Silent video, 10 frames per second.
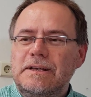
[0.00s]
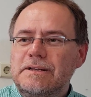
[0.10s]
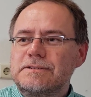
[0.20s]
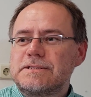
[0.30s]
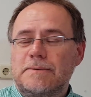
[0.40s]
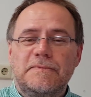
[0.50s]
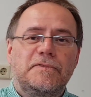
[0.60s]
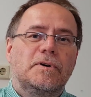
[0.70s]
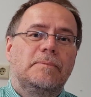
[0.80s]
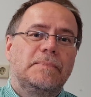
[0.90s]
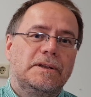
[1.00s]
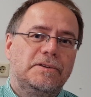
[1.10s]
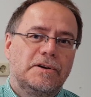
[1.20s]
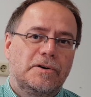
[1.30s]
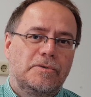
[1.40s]
in some form in
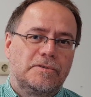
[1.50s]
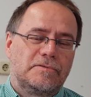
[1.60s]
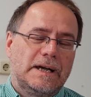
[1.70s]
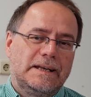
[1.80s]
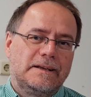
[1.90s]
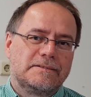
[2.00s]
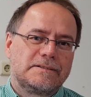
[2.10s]
your own writings.